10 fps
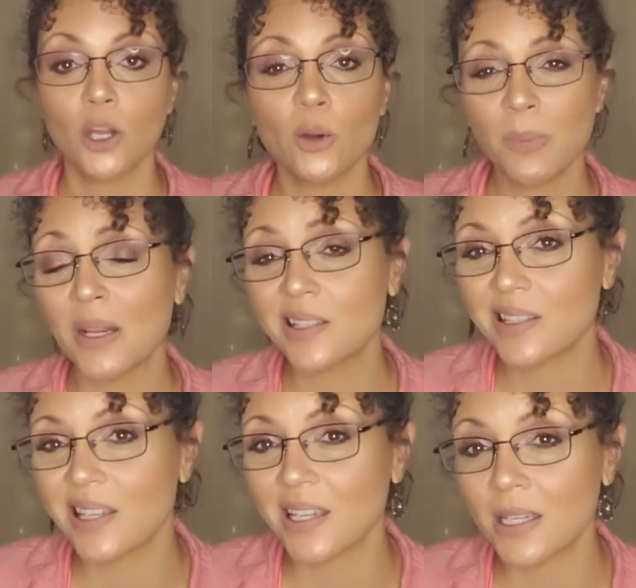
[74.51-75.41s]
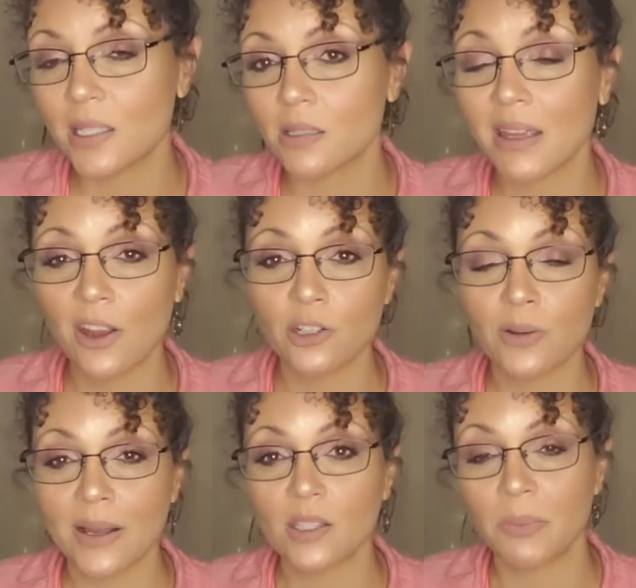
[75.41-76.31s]
Codependency is
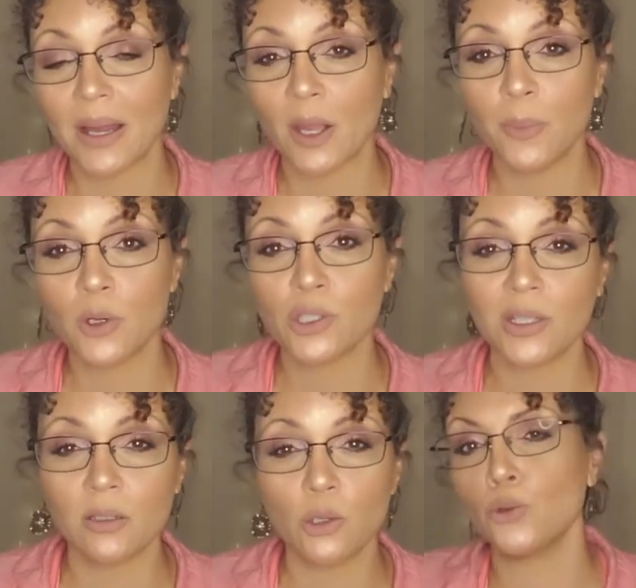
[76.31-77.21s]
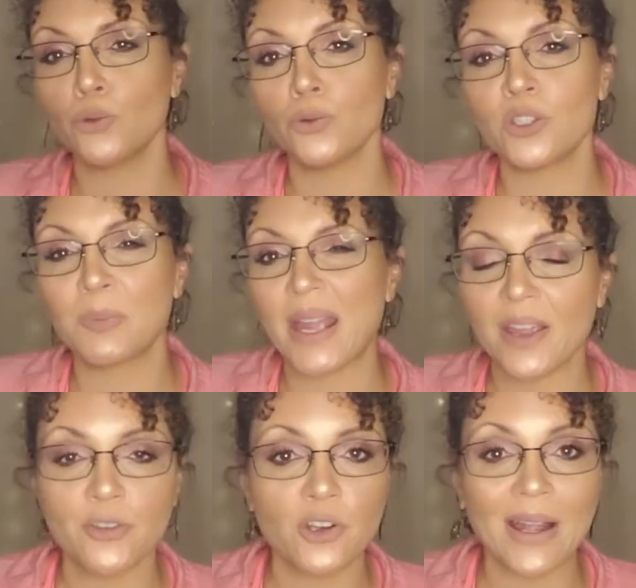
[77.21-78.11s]
characterized by a person whose
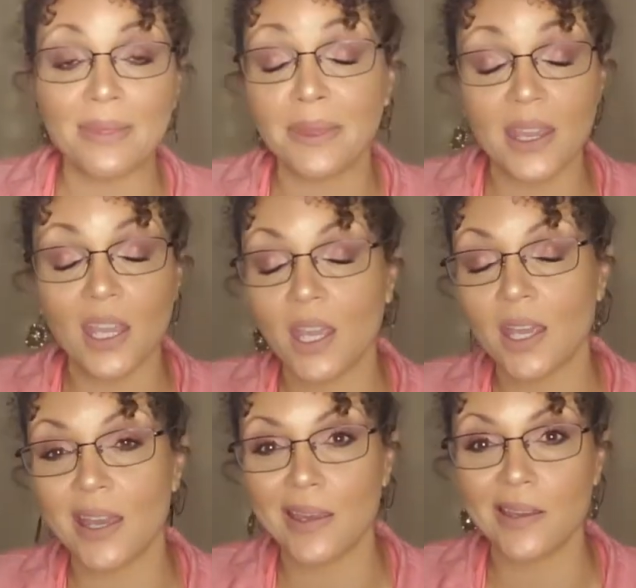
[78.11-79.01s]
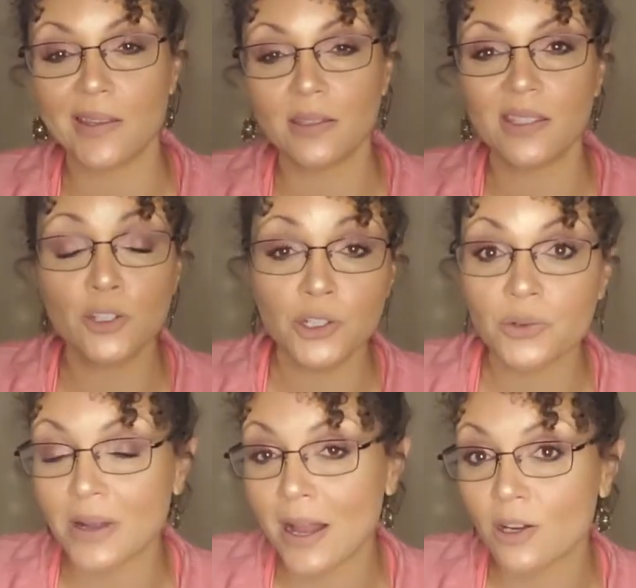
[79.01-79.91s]
behavior and thinking is centered
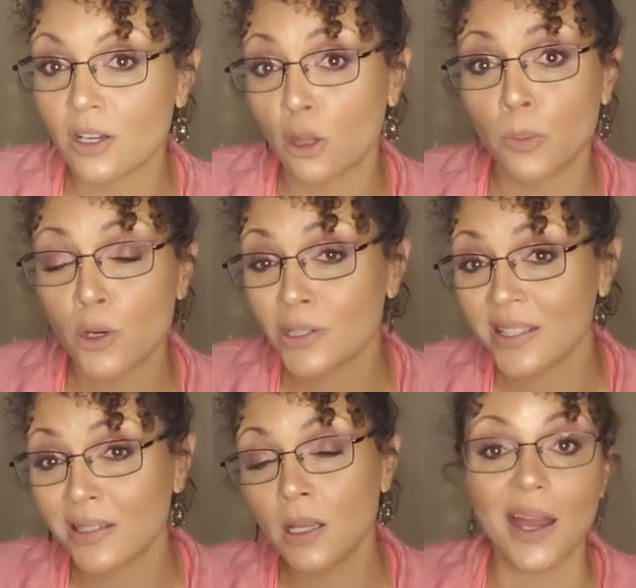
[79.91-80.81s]
around another person,